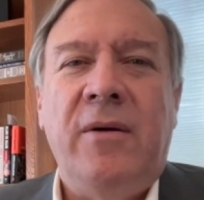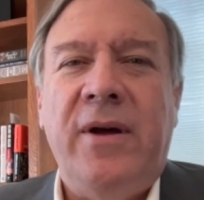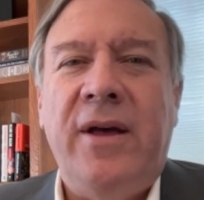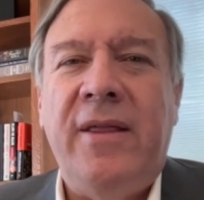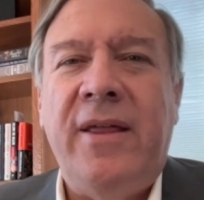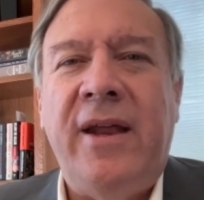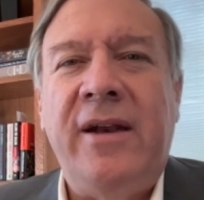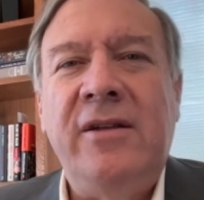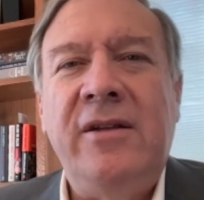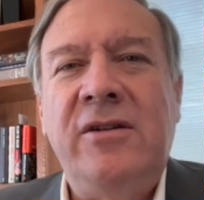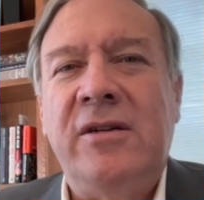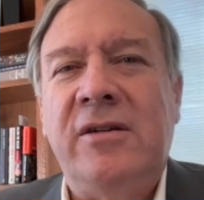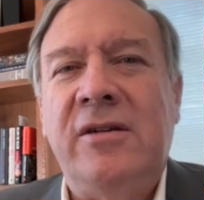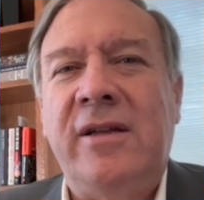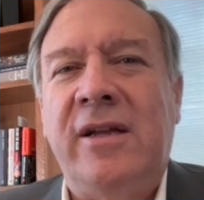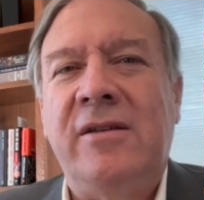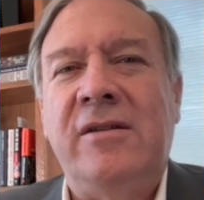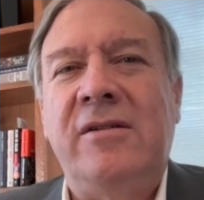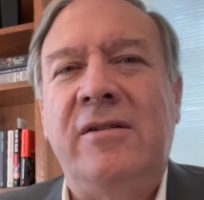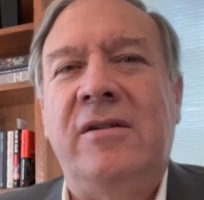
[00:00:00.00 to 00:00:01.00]
Right? That's
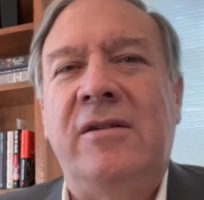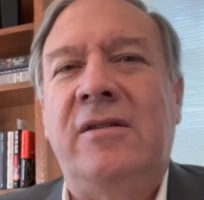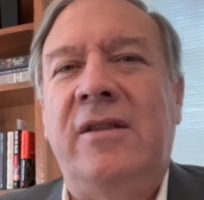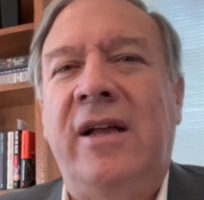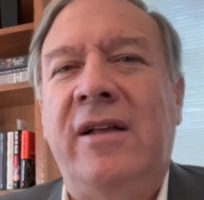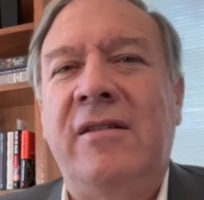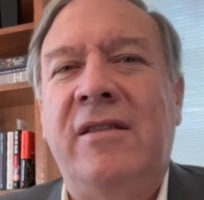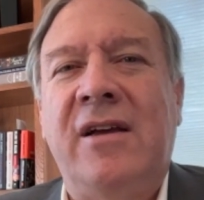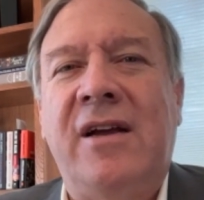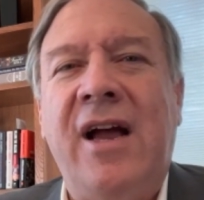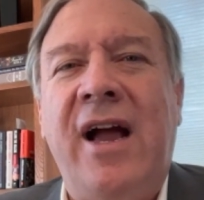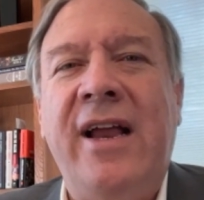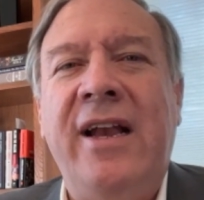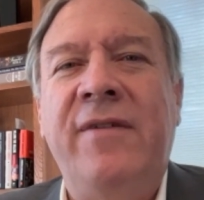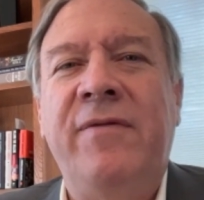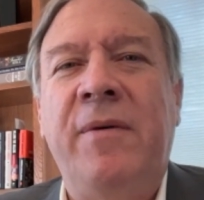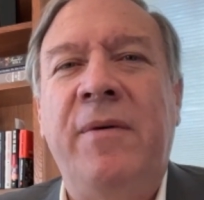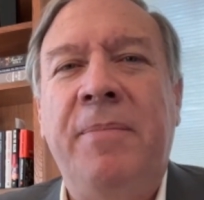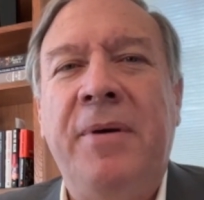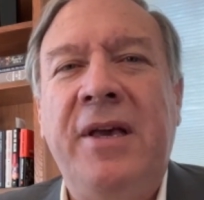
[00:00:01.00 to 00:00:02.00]
the kind
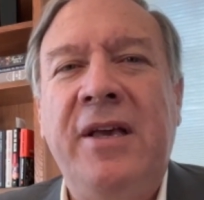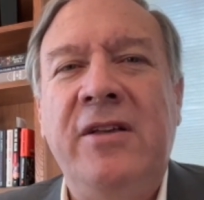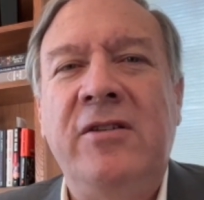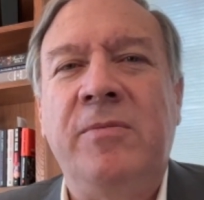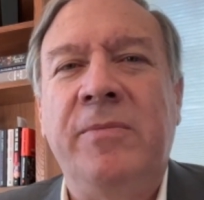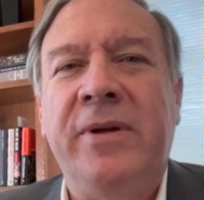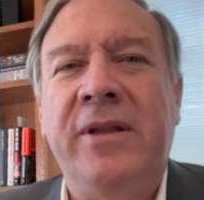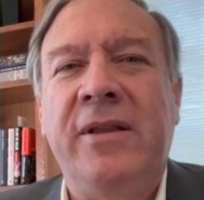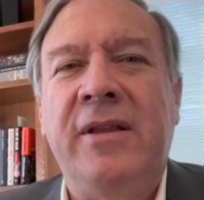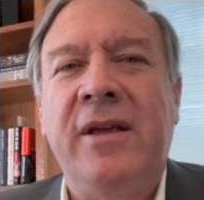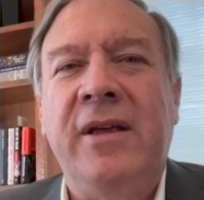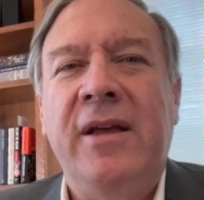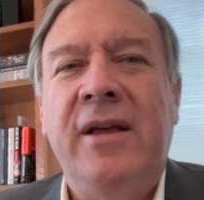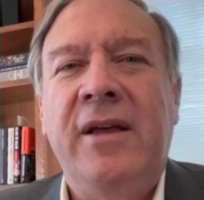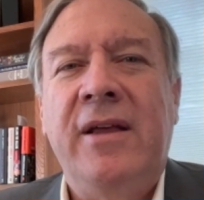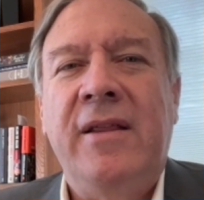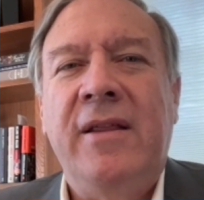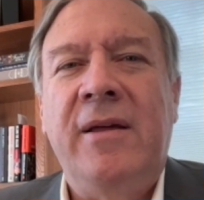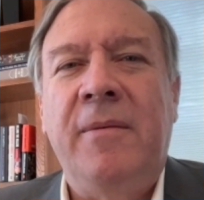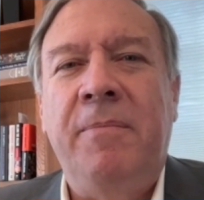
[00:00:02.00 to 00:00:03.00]
of appeasement
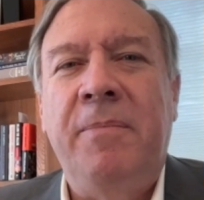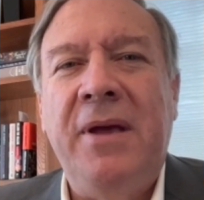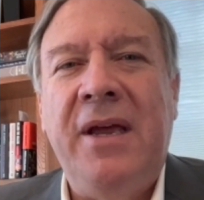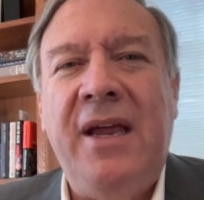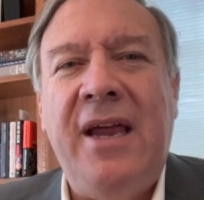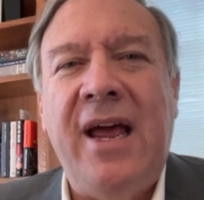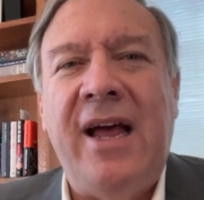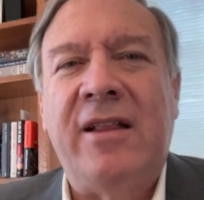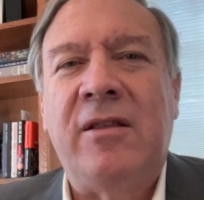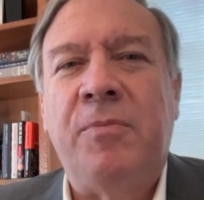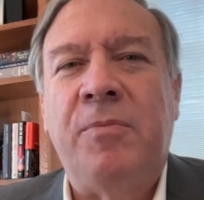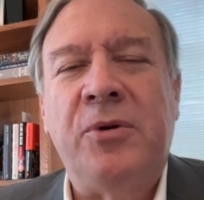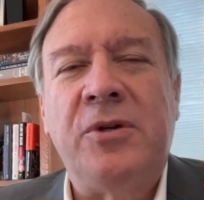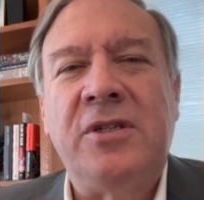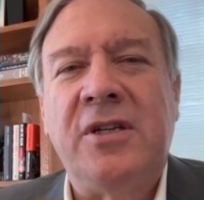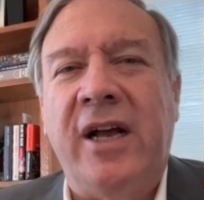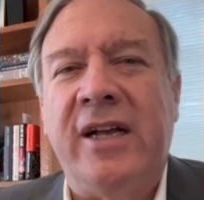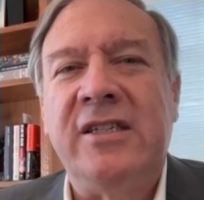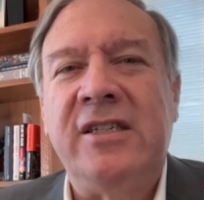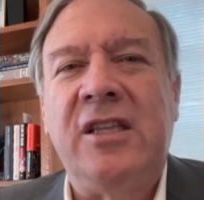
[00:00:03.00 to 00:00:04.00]
that begets
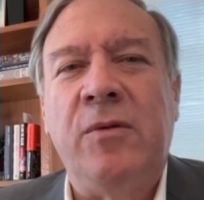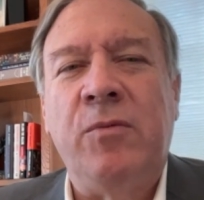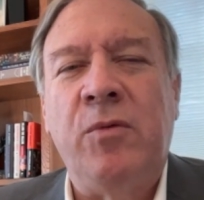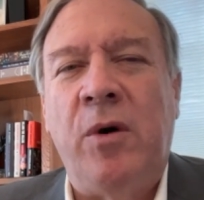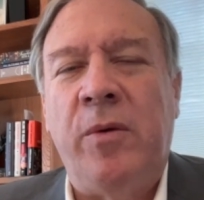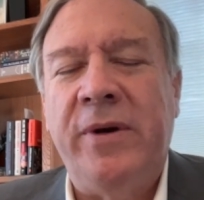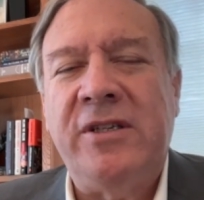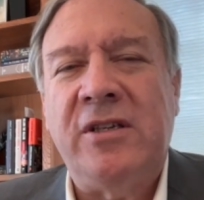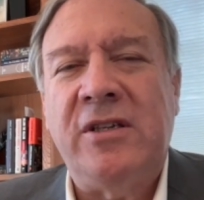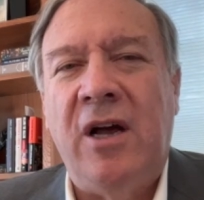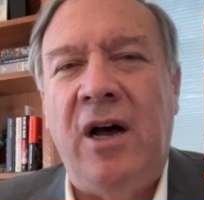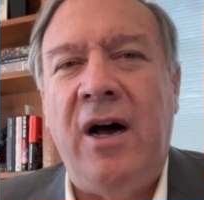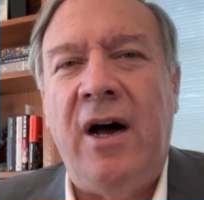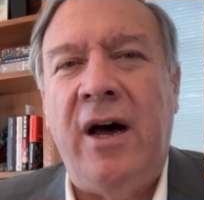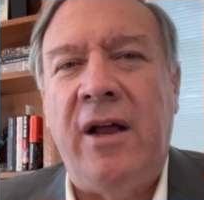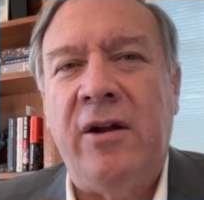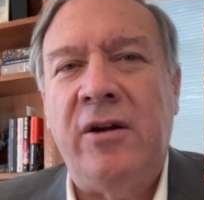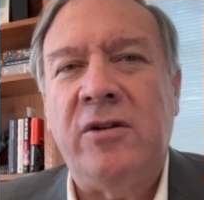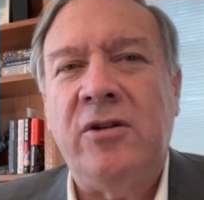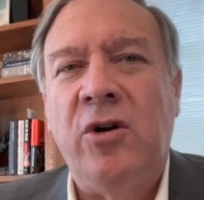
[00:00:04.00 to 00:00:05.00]
precisely what we saw
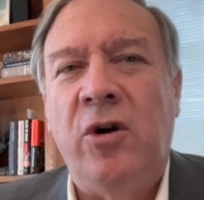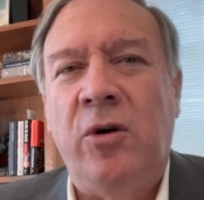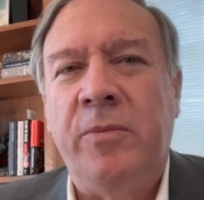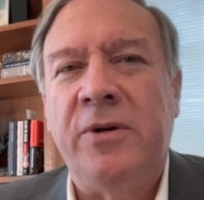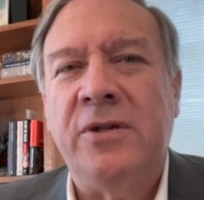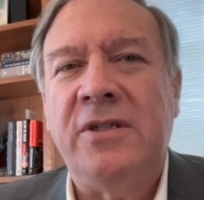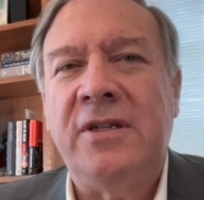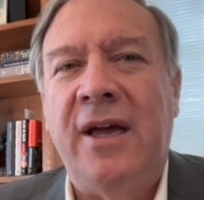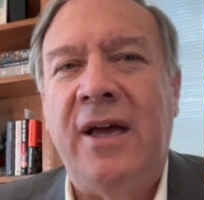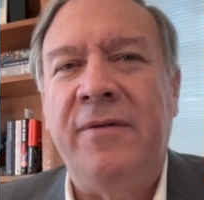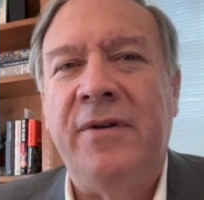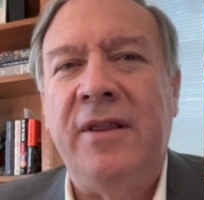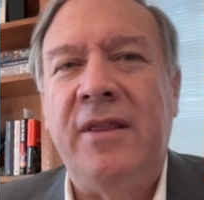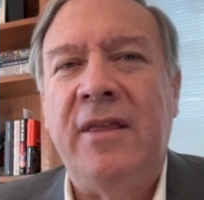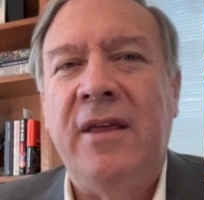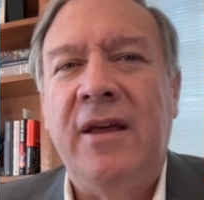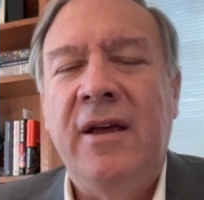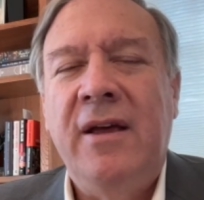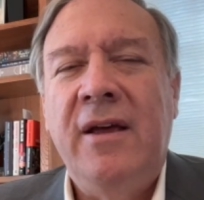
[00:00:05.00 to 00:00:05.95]
on October 7th.